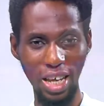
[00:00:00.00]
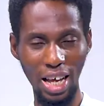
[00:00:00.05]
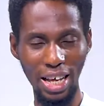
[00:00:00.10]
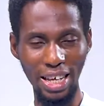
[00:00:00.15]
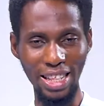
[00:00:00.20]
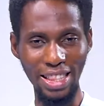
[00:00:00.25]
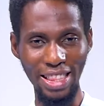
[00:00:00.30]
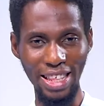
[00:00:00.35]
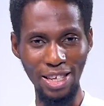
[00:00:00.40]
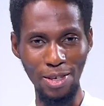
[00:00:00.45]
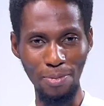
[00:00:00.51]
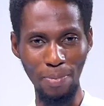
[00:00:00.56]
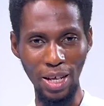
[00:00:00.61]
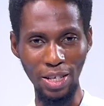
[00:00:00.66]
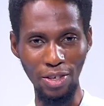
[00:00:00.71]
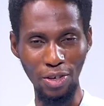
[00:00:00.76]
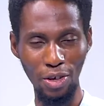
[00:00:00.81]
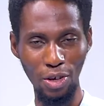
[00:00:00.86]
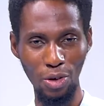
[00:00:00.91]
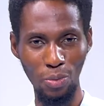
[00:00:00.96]
in this
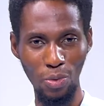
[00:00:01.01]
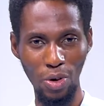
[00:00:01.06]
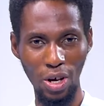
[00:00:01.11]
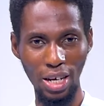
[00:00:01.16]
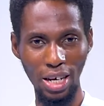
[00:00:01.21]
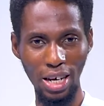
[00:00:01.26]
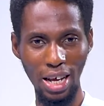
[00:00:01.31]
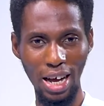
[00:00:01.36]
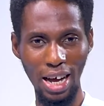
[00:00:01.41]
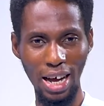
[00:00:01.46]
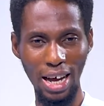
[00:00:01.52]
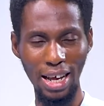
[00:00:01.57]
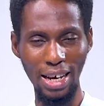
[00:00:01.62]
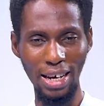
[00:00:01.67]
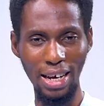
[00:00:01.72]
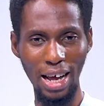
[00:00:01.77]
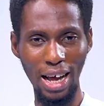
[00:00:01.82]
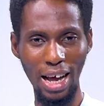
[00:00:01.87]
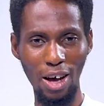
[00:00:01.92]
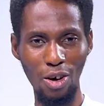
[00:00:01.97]
particular one,
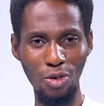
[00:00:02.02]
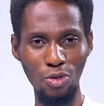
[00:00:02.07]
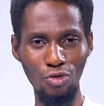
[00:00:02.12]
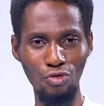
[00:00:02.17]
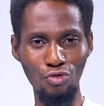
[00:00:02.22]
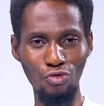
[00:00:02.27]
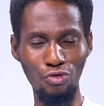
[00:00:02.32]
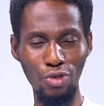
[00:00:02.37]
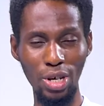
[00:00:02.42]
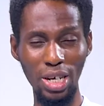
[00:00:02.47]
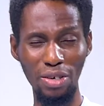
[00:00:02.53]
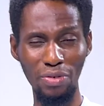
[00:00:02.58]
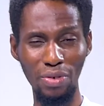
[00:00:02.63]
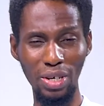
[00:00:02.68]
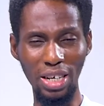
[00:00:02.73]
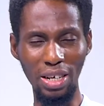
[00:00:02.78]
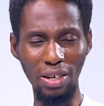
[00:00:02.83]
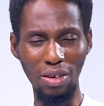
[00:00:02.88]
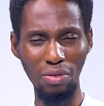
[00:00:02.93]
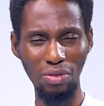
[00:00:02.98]
and I would really,
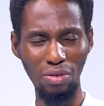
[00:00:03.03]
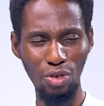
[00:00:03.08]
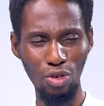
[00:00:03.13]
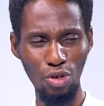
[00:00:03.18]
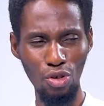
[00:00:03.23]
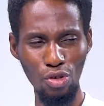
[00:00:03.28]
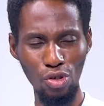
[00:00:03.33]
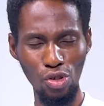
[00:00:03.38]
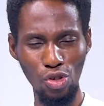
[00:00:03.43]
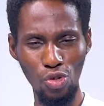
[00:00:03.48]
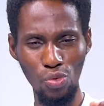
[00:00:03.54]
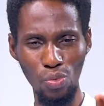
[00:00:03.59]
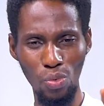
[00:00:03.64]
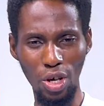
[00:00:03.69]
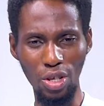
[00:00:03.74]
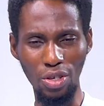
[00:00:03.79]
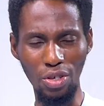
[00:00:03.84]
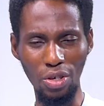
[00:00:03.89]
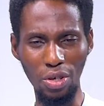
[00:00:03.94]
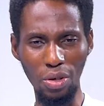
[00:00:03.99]
really look
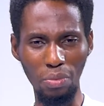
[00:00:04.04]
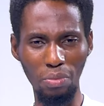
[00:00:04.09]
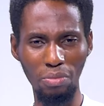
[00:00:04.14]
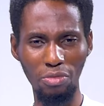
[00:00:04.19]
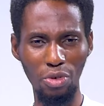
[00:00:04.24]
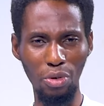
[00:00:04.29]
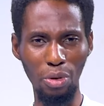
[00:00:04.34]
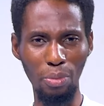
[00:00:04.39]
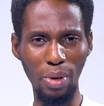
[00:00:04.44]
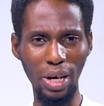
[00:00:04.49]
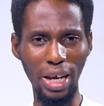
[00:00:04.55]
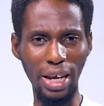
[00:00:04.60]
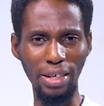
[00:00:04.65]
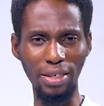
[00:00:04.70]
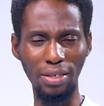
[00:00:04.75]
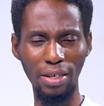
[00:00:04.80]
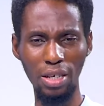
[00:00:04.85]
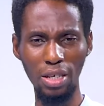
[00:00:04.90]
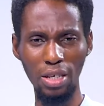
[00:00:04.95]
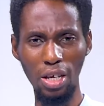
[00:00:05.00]
towards, you know, replying,
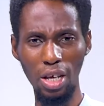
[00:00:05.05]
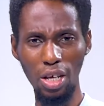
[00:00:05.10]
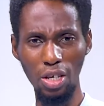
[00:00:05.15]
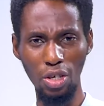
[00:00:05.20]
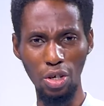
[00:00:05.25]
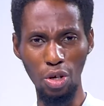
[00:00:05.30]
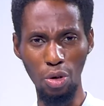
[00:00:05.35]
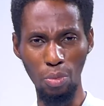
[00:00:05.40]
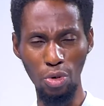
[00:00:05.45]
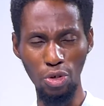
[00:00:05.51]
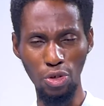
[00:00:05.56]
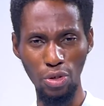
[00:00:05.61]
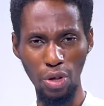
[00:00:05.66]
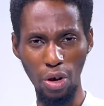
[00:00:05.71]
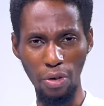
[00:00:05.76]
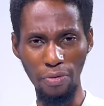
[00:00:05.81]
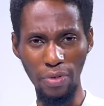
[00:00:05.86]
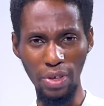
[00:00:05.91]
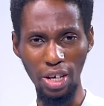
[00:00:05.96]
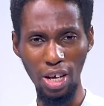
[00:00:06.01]
you know, most
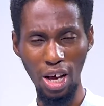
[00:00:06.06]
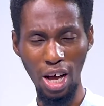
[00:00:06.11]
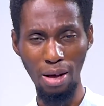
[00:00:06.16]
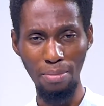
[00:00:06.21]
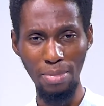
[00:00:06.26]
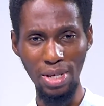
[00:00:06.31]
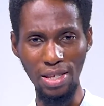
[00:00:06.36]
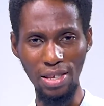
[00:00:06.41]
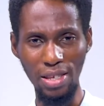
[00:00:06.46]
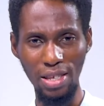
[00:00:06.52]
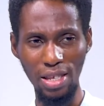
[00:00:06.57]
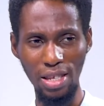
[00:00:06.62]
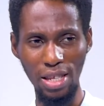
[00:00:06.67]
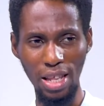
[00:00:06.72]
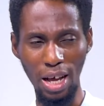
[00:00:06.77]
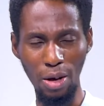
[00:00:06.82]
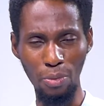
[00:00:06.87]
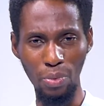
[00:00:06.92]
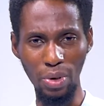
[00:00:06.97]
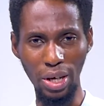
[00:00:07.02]
of the comments
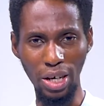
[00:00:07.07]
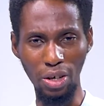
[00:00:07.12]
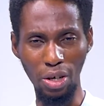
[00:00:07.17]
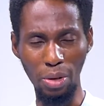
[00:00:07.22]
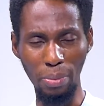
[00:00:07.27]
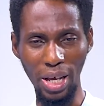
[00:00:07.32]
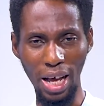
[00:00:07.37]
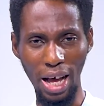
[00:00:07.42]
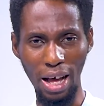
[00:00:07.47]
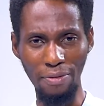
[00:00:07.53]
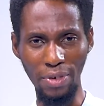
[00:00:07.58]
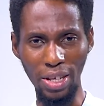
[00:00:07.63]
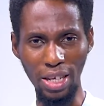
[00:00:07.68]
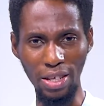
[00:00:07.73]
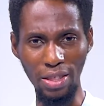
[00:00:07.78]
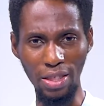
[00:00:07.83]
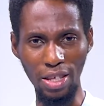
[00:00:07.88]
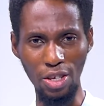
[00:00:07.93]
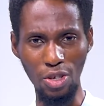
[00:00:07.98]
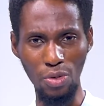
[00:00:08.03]
that we're going to be having
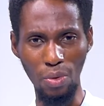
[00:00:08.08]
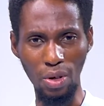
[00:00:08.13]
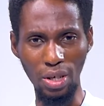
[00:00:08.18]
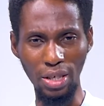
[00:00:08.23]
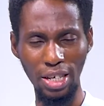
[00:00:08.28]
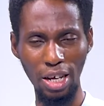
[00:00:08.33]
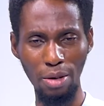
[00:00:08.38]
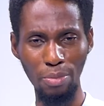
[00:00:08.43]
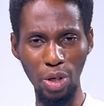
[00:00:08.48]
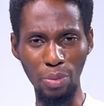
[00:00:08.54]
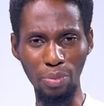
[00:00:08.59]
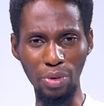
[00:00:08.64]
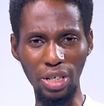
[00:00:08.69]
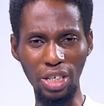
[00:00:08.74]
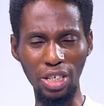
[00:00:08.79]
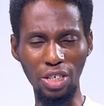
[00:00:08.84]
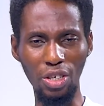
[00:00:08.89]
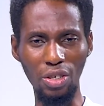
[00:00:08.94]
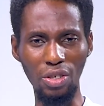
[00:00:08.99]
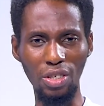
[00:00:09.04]
in this one. Tell me your
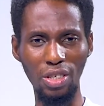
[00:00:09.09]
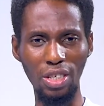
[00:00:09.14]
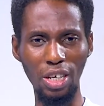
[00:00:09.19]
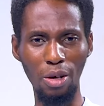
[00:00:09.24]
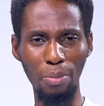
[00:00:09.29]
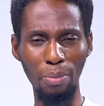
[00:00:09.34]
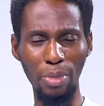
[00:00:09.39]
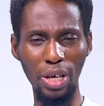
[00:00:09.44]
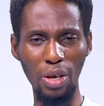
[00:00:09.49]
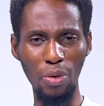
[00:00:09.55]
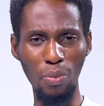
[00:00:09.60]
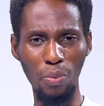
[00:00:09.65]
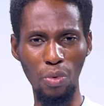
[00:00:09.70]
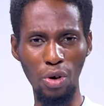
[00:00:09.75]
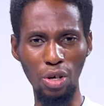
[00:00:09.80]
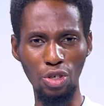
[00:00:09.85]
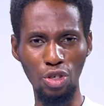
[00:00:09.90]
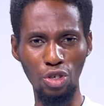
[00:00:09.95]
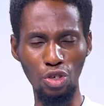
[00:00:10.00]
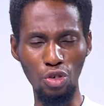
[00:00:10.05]
predictions. Tell me
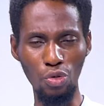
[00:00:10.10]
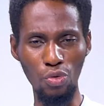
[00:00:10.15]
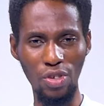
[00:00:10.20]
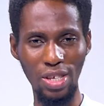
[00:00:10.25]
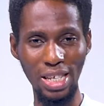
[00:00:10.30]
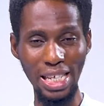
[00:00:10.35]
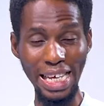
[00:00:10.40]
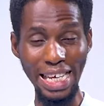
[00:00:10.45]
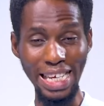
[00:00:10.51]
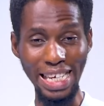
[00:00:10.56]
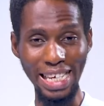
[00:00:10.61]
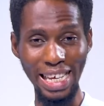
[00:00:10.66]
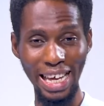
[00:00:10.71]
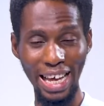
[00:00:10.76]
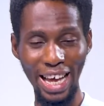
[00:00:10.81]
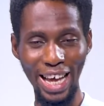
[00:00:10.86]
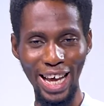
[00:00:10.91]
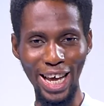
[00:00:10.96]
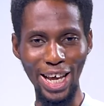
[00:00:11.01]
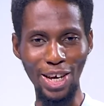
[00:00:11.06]
what you see
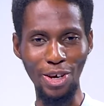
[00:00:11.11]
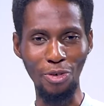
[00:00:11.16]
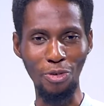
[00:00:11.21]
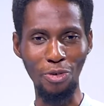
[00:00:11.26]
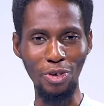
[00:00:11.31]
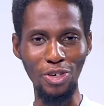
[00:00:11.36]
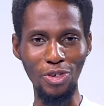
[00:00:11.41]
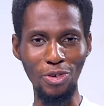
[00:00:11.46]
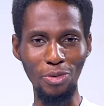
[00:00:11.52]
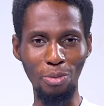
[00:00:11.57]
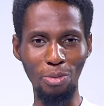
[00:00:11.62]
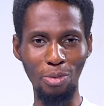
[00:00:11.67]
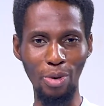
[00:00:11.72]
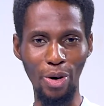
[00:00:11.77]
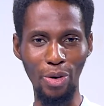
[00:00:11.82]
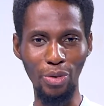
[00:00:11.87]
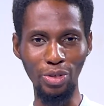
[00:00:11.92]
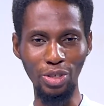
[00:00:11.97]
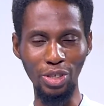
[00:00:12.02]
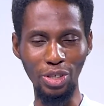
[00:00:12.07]
in your crystal
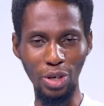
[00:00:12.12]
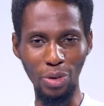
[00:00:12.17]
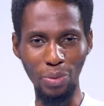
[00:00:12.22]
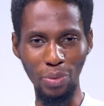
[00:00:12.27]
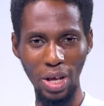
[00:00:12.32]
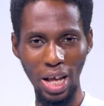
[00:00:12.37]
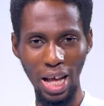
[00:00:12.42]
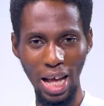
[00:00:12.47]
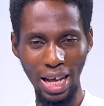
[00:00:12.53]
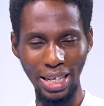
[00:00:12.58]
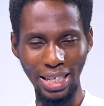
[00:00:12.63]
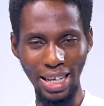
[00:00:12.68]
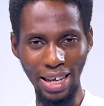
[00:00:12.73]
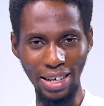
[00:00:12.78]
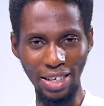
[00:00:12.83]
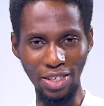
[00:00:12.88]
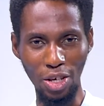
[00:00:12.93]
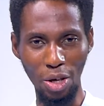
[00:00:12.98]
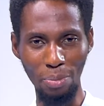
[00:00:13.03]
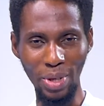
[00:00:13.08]
ball, you know, that
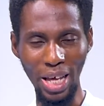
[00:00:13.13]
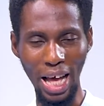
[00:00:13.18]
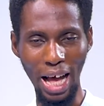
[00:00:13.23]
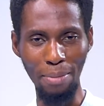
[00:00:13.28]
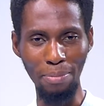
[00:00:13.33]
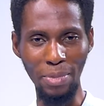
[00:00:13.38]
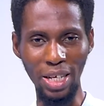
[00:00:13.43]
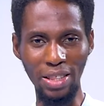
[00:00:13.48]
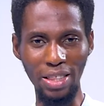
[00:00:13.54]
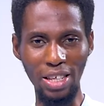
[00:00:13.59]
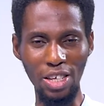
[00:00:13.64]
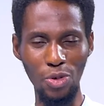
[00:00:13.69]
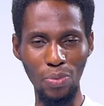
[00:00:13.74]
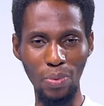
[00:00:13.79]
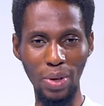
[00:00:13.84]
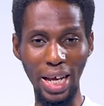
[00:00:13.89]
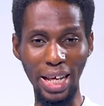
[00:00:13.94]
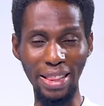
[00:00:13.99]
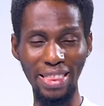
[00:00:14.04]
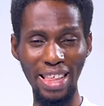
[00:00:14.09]
is going to be happening this
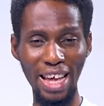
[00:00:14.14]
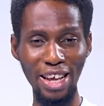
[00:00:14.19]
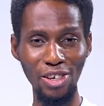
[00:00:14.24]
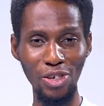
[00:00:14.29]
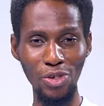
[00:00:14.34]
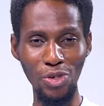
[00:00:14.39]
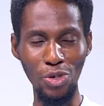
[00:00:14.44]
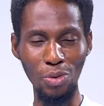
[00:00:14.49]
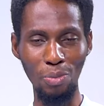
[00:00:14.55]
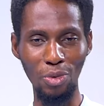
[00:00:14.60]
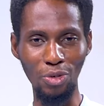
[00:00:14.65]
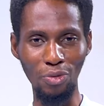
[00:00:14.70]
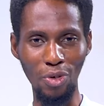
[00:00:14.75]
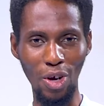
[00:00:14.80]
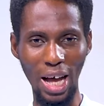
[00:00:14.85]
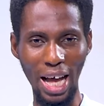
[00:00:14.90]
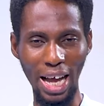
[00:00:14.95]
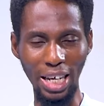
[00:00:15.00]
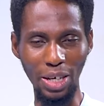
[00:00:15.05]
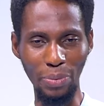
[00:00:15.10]
weekend. Thank you so much for
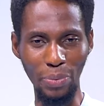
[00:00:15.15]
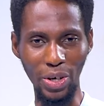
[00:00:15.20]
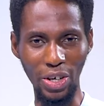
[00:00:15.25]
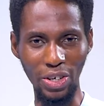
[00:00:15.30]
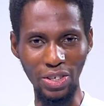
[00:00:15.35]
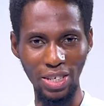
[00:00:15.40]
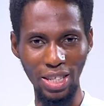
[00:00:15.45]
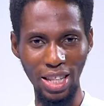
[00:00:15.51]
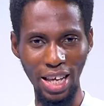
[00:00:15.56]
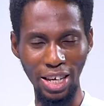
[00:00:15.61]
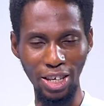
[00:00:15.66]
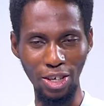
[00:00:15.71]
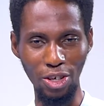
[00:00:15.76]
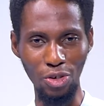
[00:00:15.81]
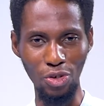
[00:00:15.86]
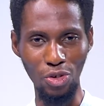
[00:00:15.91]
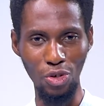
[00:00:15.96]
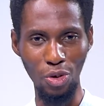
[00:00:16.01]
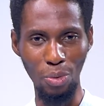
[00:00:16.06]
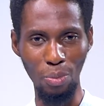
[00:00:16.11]
hanging with us. Thank you
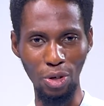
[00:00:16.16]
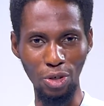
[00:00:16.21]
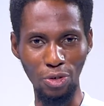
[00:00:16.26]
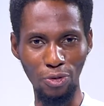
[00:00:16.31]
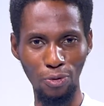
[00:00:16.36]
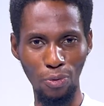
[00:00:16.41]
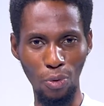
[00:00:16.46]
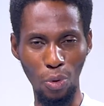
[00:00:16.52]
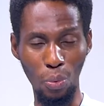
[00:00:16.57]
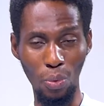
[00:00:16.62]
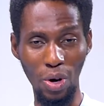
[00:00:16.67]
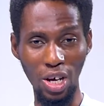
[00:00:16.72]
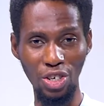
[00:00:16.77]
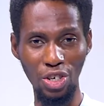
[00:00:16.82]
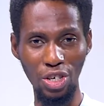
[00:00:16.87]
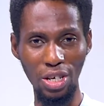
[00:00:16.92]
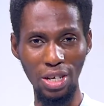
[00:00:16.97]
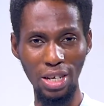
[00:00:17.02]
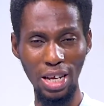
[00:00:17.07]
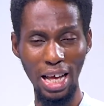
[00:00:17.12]
so much for
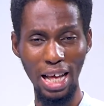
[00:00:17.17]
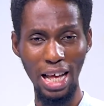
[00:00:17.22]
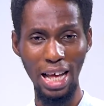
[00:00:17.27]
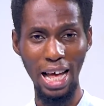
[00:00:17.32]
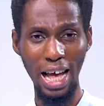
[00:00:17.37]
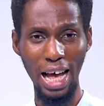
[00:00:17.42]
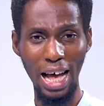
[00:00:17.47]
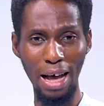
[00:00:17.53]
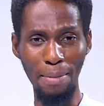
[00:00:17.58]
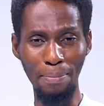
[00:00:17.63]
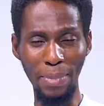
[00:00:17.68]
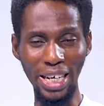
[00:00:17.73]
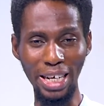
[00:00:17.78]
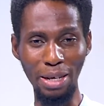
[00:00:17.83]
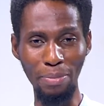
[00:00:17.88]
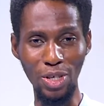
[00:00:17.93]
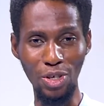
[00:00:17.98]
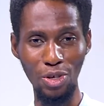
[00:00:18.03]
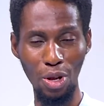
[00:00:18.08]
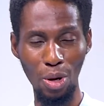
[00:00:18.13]
watching. My
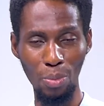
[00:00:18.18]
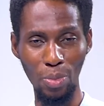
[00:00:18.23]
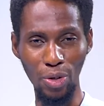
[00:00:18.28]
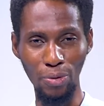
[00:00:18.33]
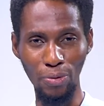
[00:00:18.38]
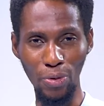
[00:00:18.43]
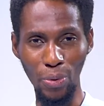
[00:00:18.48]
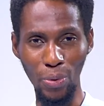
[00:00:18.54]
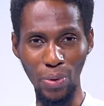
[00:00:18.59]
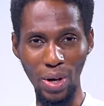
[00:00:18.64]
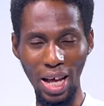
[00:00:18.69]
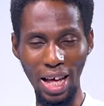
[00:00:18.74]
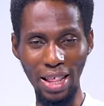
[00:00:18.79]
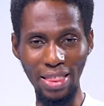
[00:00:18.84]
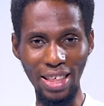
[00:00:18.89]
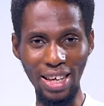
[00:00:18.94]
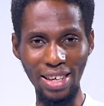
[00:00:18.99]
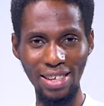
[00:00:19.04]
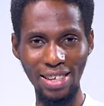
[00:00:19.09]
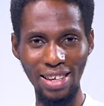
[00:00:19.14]
name is Solomon Fowler, and
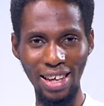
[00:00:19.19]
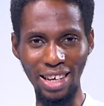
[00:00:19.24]
this